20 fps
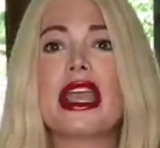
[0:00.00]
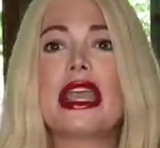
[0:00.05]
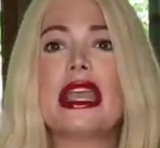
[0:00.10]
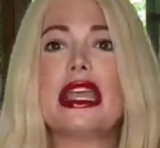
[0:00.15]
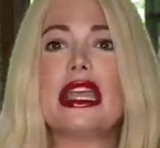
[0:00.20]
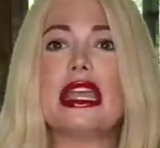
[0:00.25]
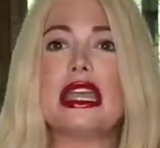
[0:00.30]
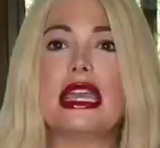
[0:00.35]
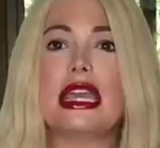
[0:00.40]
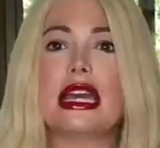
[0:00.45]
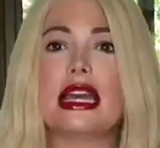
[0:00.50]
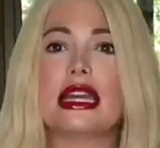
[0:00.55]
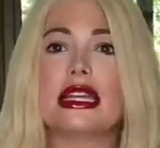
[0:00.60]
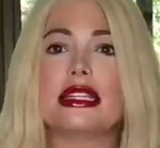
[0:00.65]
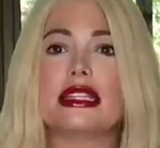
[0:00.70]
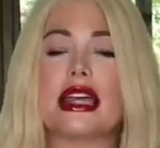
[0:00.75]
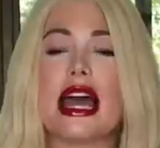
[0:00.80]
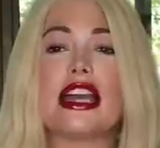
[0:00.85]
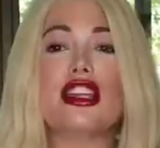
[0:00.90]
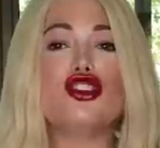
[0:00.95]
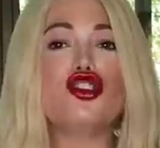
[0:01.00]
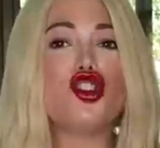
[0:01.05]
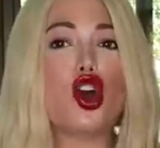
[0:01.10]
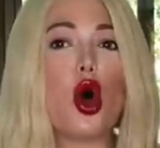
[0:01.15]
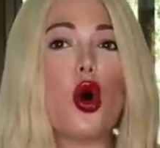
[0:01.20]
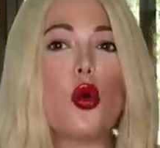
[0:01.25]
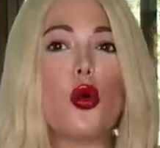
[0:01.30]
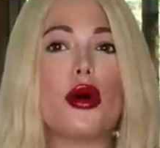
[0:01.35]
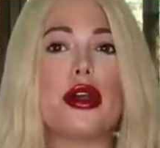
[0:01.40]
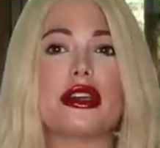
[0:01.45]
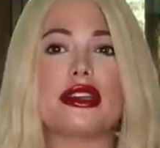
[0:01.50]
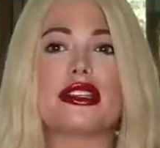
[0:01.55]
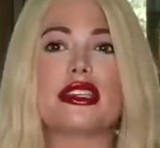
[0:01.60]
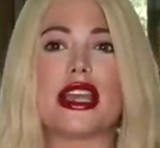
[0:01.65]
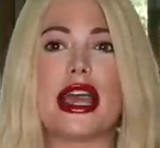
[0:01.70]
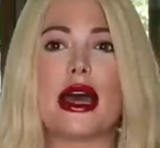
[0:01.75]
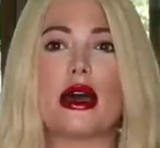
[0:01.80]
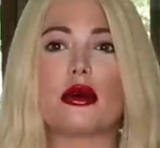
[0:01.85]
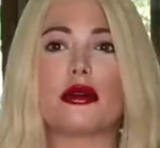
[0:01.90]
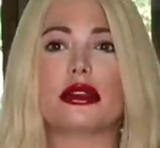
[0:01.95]
and I don't want to
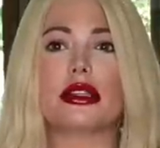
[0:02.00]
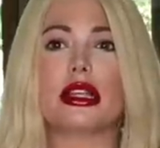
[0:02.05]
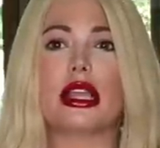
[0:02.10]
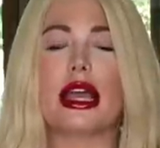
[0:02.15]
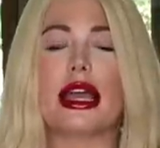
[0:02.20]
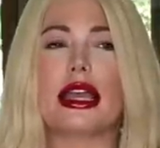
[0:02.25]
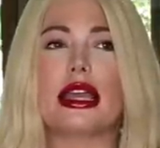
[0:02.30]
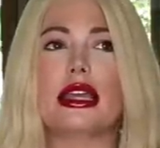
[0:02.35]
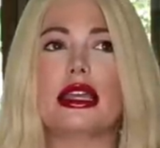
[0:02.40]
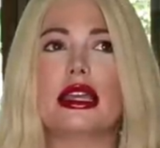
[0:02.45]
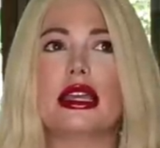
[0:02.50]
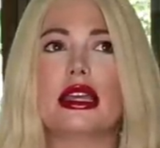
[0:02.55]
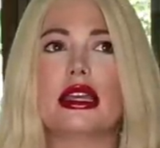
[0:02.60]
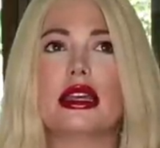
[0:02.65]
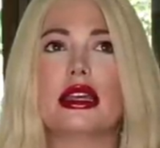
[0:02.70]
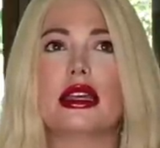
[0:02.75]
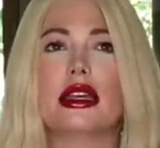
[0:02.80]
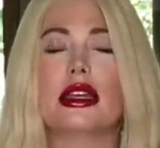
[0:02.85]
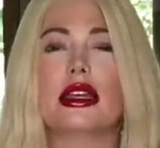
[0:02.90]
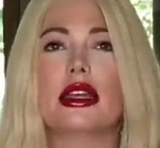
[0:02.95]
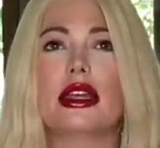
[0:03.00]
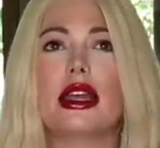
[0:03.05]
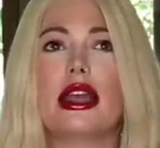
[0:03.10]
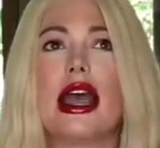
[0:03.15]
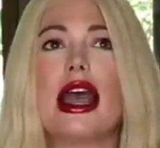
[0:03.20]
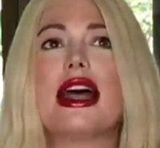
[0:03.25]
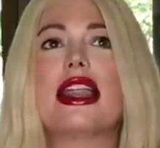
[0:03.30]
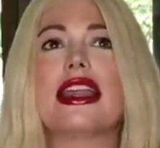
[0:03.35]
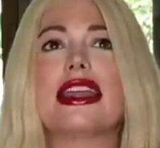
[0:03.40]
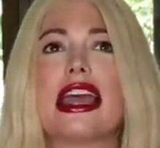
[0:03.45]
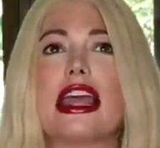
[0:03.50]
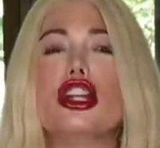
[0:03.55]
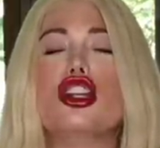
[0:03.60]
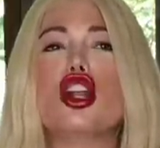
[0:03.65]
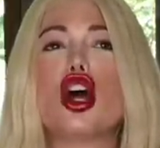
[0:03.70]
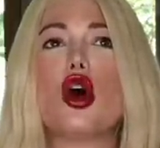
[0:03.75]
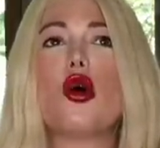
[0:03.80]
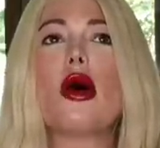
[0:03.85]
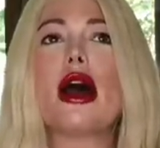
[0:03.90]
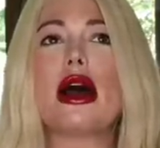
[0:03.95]
sound like I
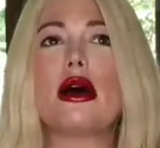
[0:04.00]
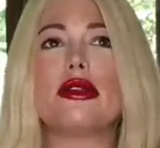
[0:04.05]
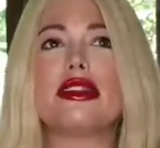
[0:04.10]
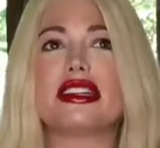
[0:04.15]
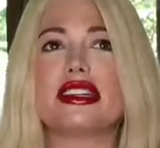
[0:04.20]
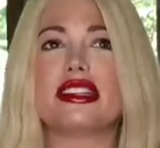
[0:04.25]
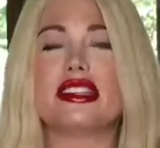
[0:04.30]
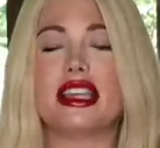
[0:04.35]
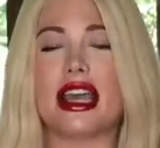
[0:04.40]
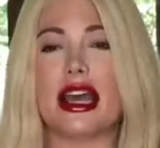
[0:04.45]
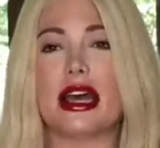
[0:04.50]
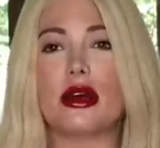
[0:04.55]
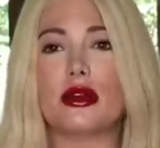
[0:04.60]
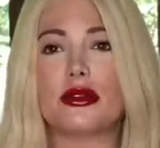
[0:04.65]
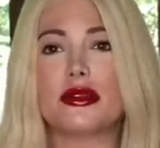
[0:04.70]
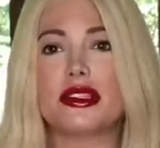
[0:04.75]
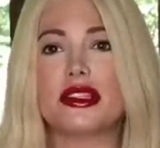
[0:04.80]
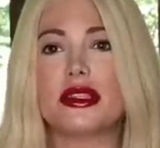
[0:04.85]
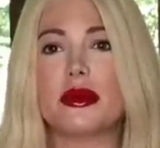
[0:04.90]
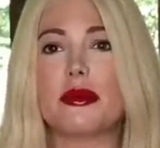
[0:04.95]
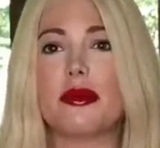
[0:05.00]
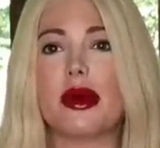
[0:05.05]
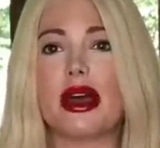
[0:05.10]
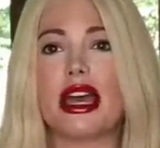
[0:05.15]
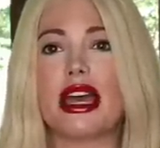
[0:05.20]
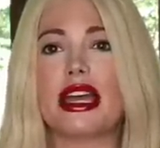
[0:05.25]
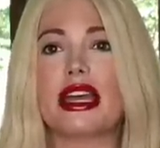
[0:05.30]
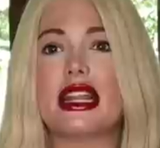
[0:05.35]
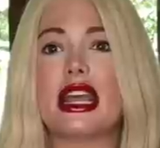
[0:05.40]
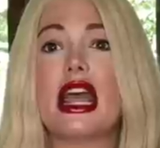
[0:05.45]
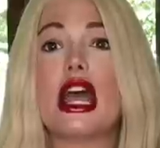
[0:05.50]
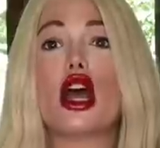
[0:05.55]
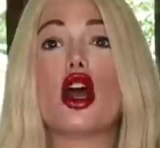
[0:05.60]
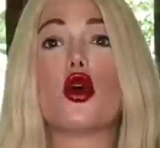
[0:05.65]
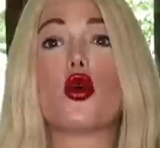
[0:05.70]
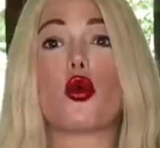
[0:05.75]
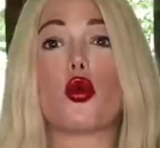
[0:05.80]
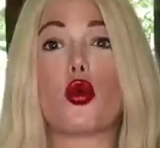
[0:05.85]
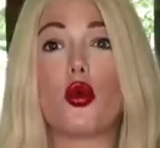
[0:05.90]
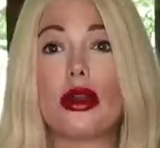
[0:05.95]
know how this sounds, but
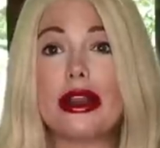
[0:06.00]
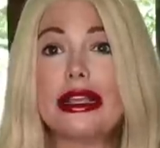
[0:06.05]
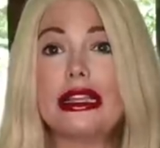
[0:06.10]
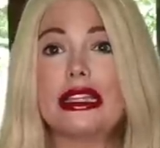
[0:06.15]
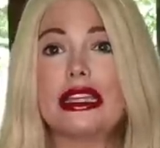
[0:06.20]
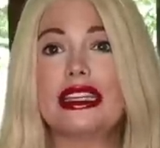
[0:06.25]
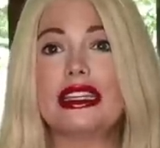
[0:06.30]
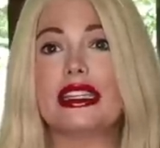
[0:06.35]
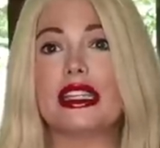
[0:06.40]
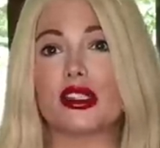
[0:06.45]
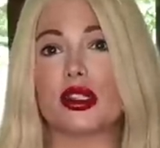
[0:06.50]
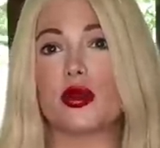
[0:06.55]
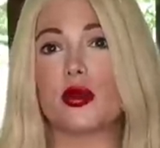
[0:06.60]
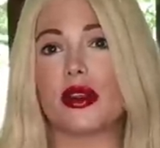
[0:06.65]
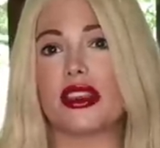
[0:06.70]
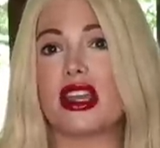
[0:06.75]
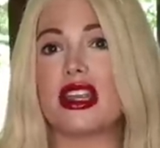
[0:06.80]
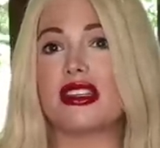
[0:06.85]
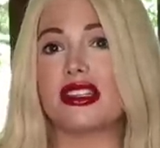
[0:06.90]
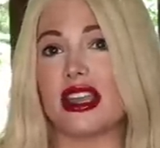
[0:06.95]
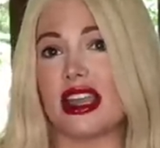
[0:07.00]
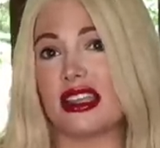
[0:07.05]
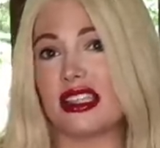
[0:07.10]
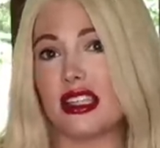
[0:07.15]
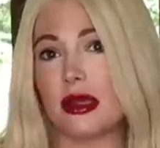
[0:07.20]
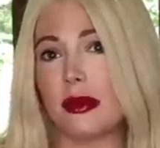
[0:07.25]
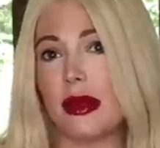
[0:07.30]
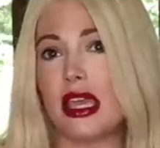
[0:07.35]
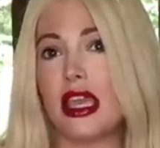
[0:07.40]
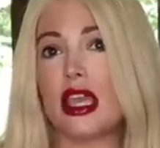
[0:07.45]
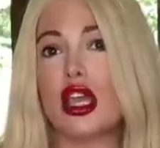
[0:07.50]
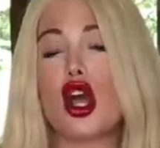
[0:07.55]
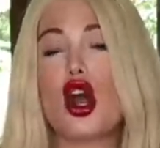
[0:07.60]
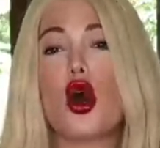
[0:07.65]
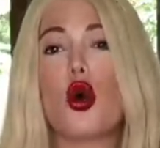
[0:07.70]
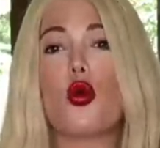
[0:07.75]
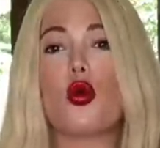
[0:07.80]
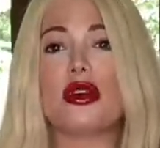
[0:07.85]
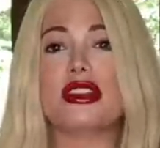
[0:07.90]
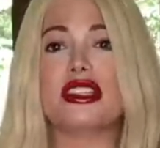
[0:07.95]
really, and this is what they said to me,
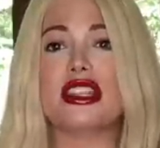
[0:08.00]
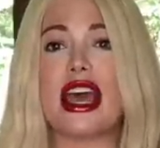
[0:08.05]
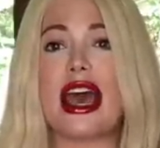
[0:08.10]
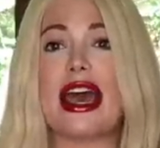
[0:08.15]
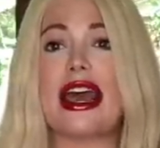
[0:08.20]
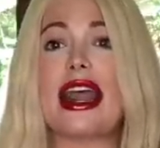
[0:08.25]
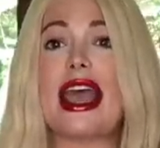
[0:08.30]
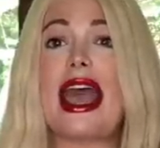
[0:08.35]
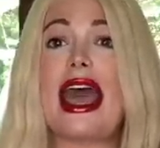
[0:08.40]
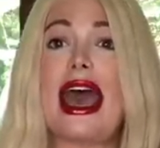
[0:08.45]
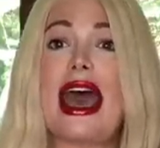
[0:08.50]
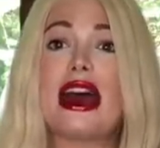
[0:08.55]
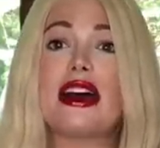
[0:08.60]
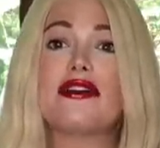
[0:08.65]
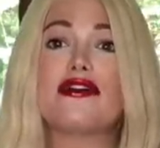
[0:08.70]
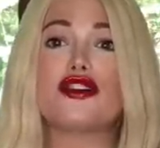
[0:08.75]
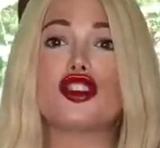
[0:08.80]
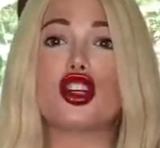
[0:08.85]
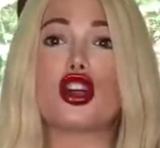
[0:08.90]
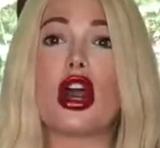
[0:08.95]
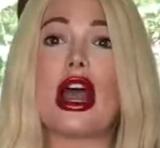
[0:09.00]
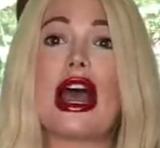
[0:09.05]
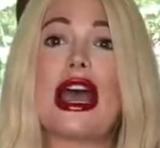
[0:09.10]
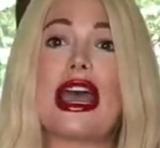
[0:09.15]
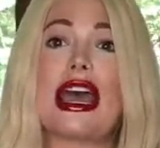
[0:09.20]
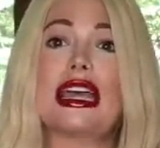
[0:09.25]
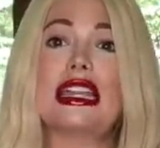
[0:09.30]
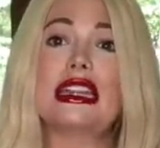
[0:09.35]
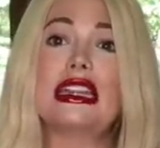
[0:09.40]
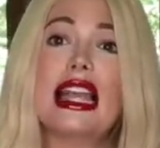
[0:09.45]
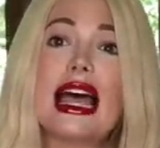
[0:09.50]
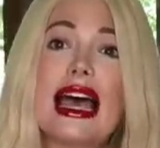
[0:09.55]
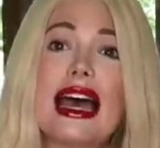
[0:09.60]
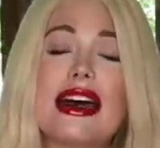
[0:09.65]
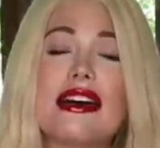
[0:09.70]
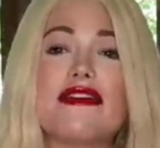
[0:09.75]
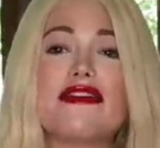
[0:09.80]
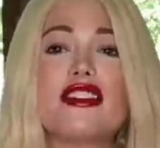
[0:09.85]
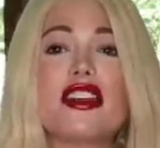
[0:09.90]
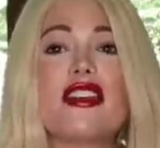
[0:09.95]
was that after I had
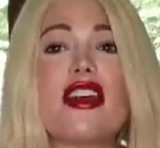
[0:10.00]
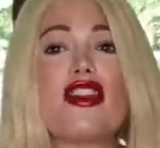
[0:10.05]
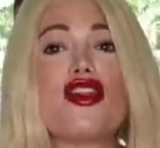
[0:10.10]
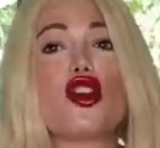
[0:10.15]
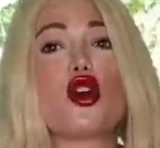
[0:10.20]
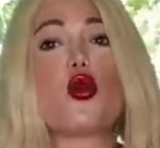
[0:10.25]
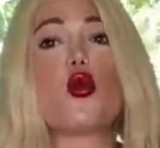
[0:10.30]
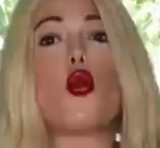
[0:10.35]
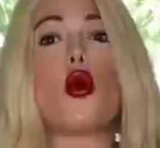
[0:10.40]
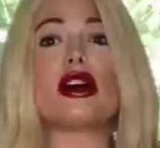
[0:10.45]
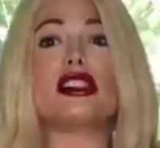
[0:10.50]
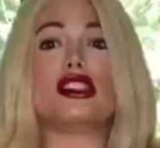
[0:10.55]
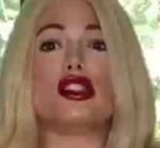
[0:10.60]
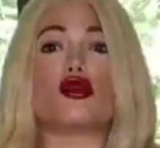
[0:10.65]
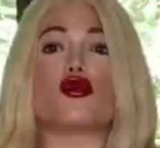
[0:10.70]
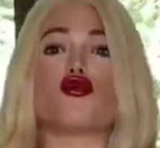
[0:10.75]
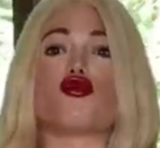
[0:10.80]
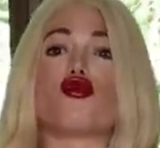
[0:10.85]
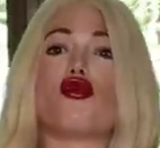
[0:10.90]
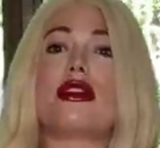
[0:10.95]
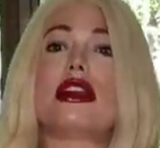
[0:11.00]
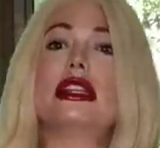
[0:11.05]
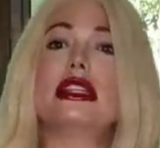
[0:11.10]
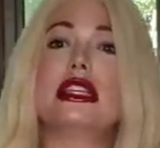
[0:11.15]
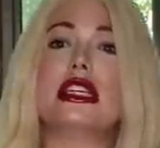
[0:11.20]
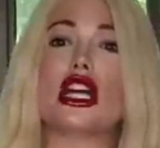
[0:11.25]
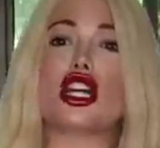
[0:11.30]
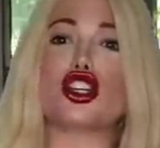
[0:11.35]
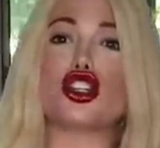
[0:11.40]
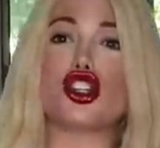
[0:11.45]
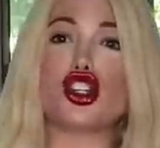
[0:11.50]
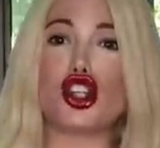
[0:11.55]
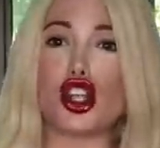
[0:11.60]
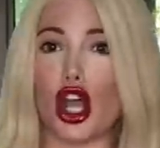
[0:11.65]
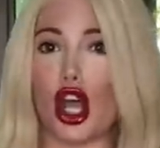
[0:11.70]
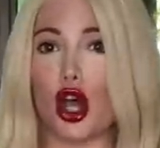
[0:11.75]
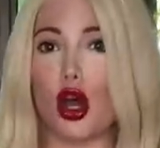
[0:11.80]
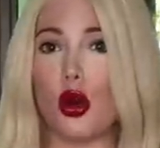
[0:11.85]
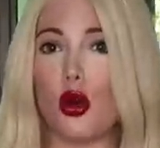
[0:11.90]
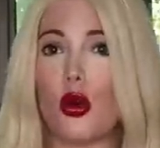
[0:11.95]
left, that there wasn't really a
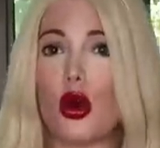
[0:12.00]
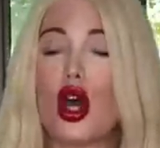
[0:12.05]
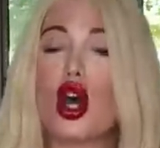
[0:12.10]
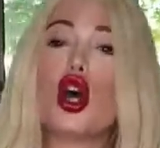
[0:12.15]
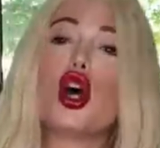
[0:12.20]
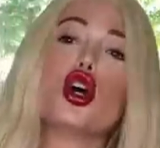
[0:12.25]
show.